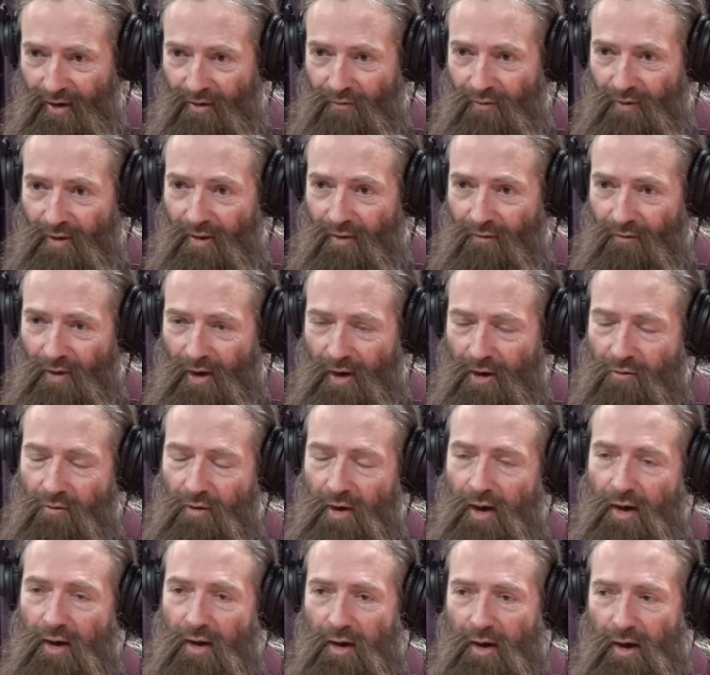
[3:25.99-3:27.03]
Okay. The first
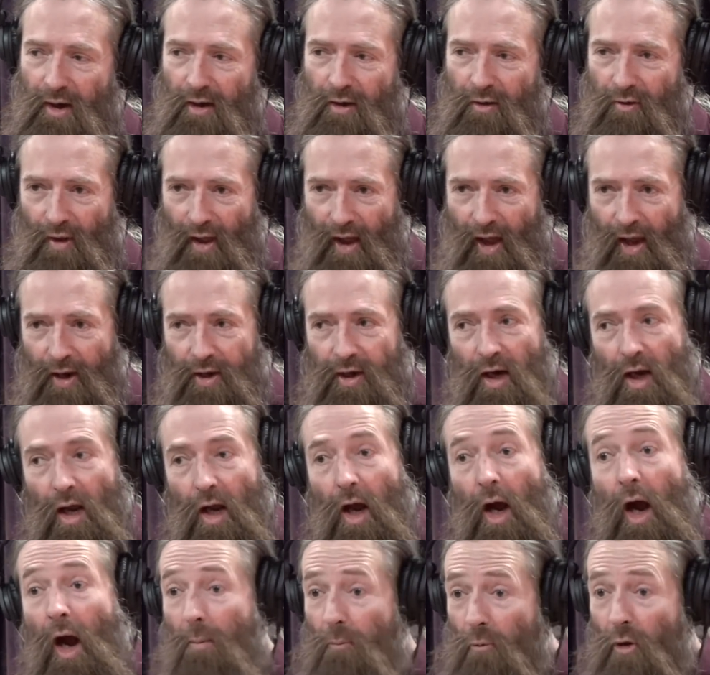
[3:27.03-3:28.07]
reason is that
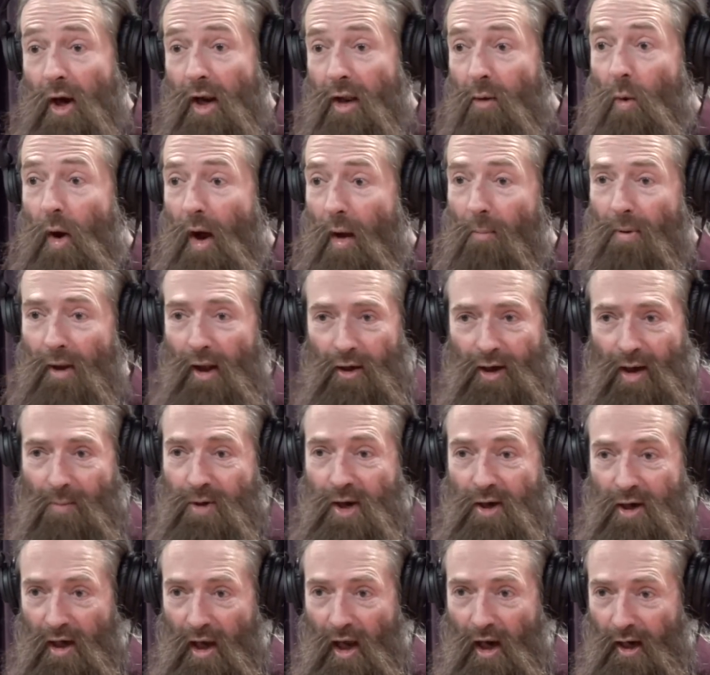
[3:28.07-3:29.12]
I'm really well built. I'm
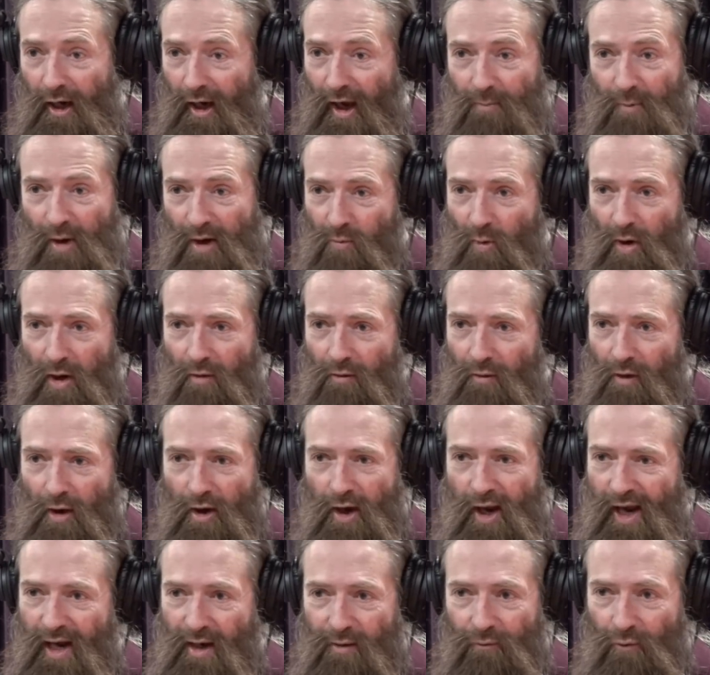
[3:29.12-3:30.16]
just lucky. I'm just one of
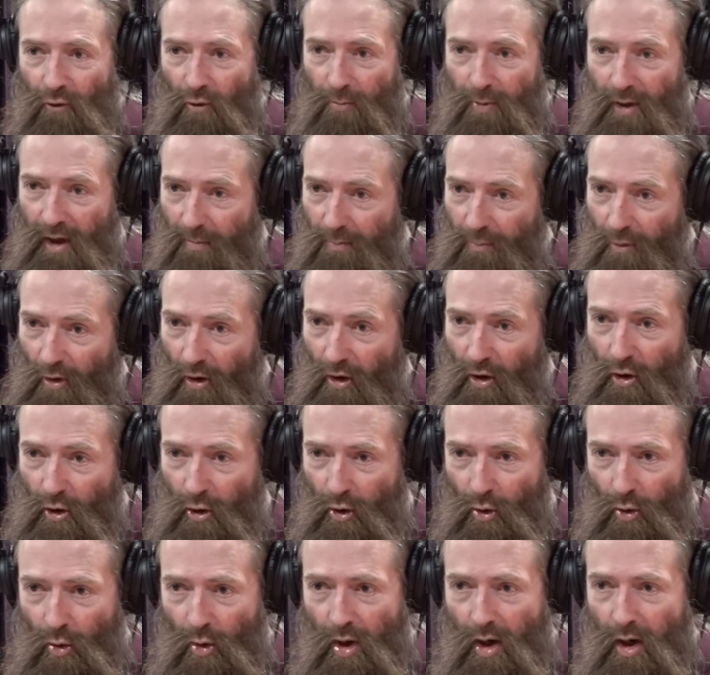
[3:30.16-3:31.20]
those hateful people
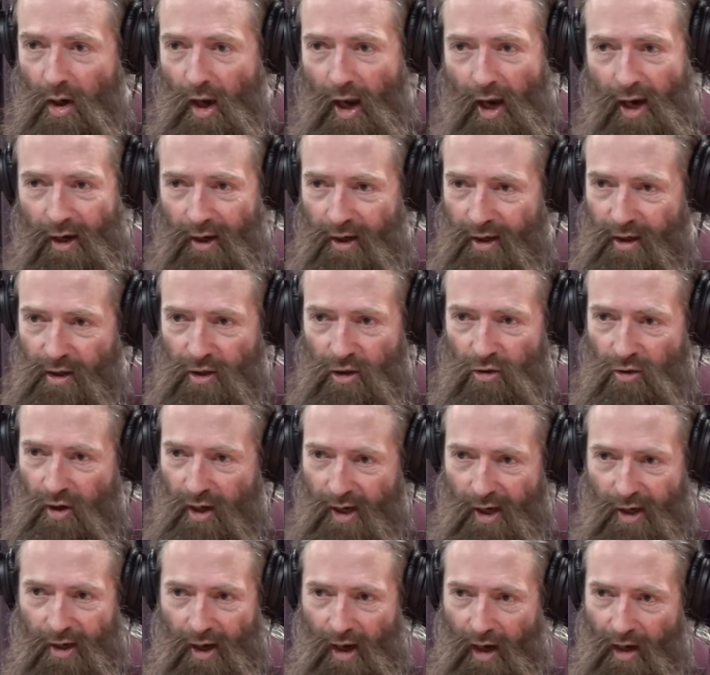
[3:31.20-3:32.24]
who I can eat and
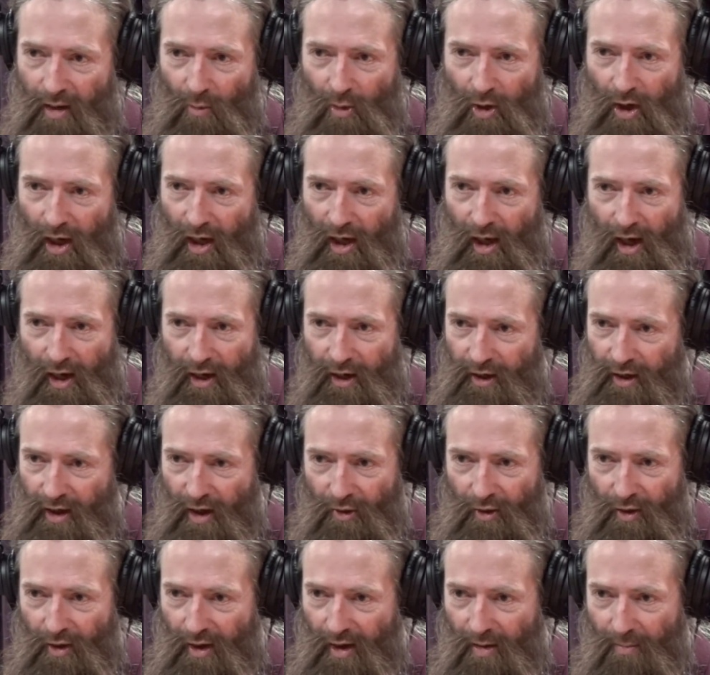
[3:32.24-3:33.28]
drink exactly what I like, and
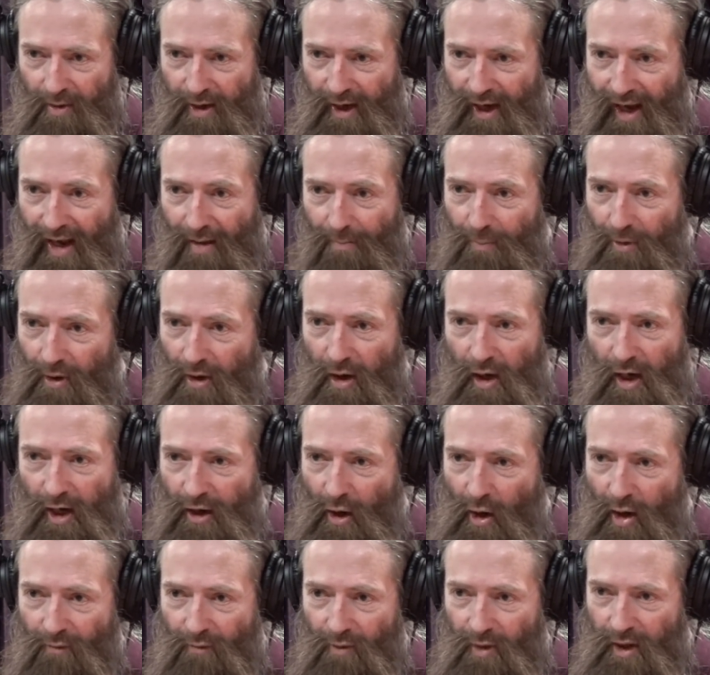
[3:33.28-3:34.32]
nothing seems to happen, and I
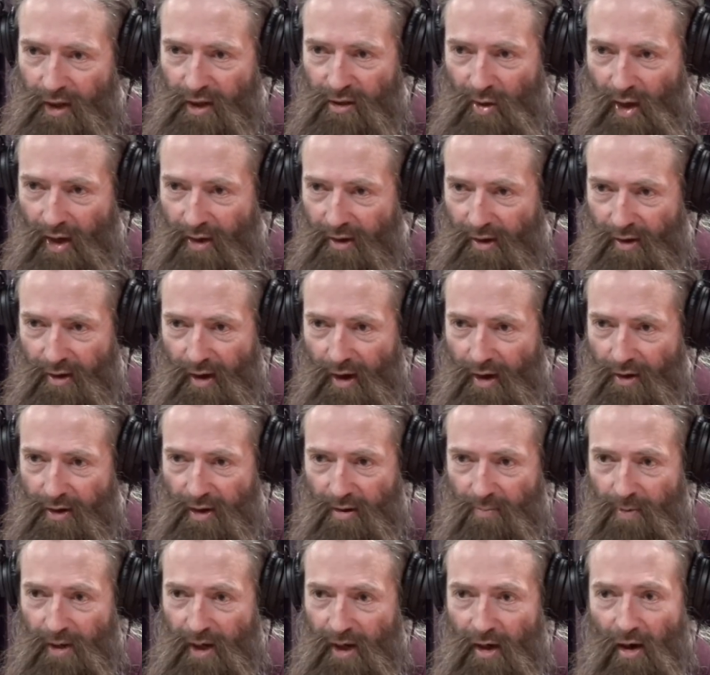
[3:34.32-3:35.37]
don't even need to exercise to
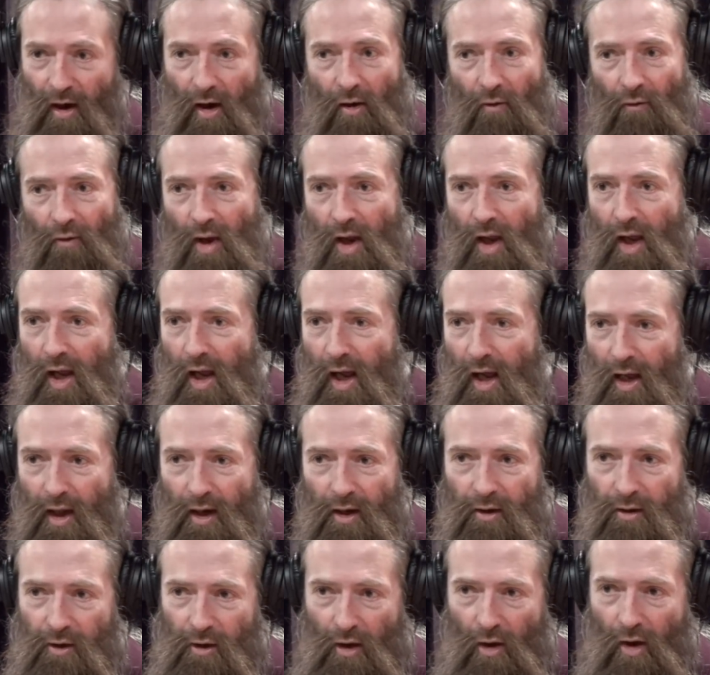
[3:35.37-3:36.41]
speak of.
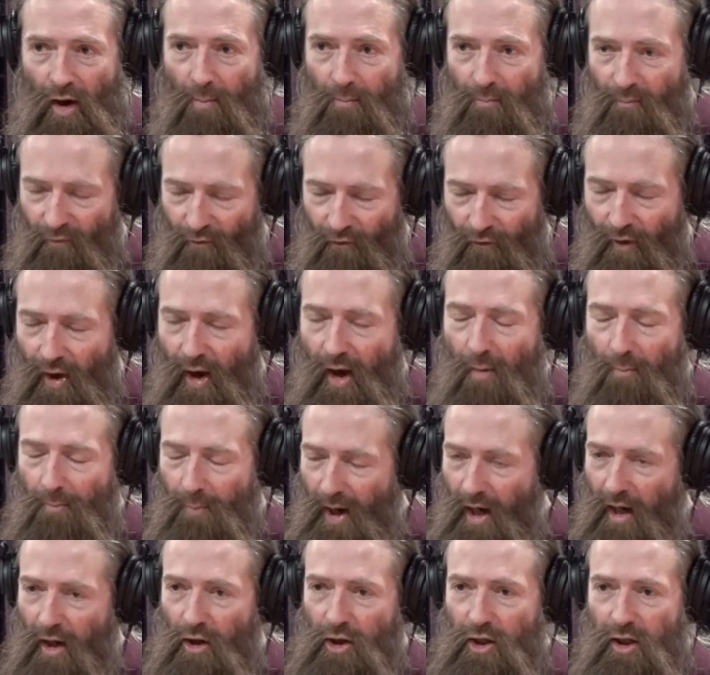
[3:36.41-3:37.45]
And you know, I'm far,
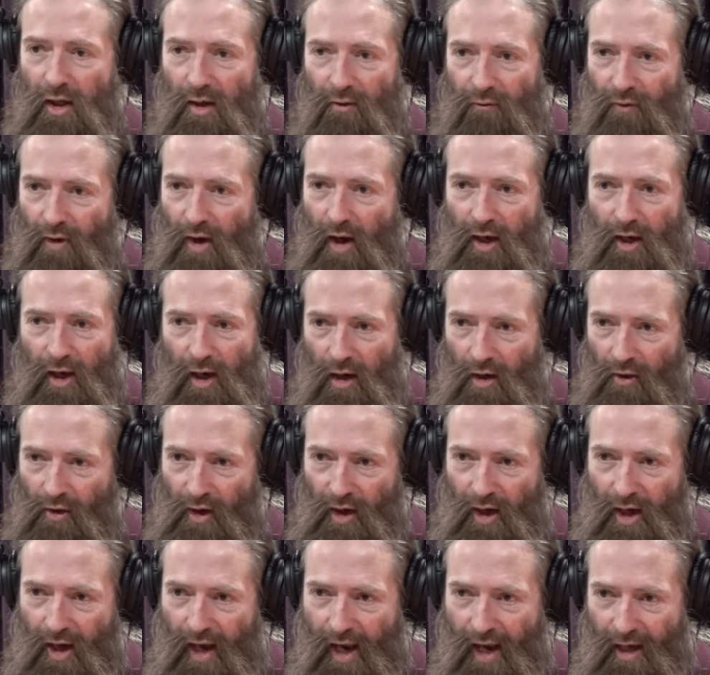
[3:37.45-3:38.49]
biologically far younger than
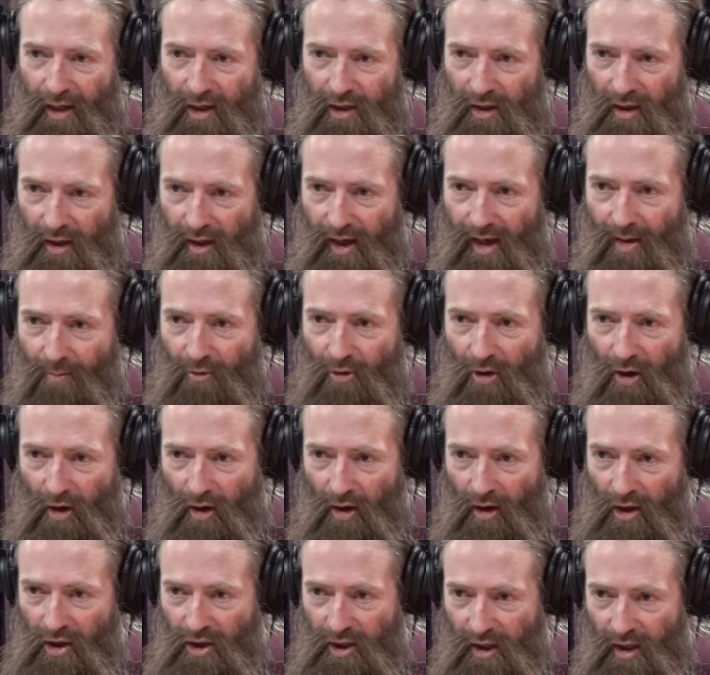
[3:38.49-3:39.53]
I actually am
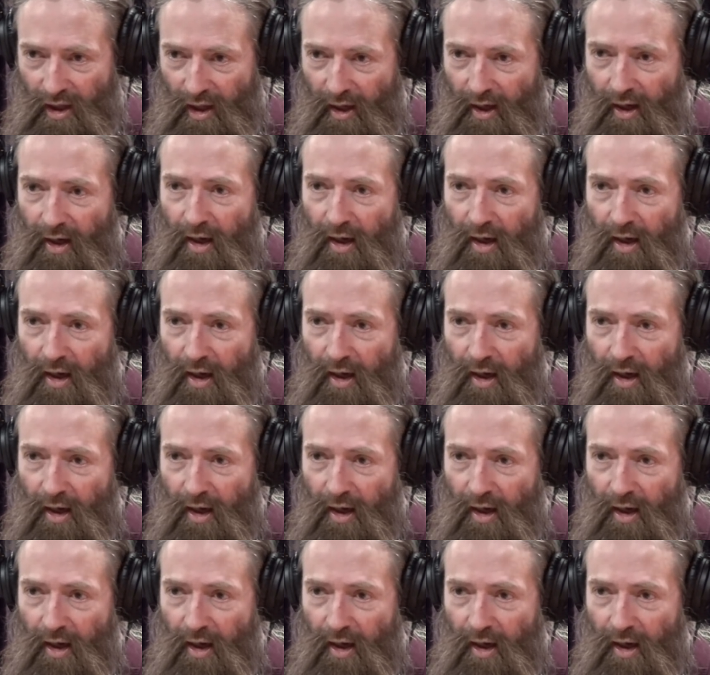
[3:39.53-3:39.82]
chronologically.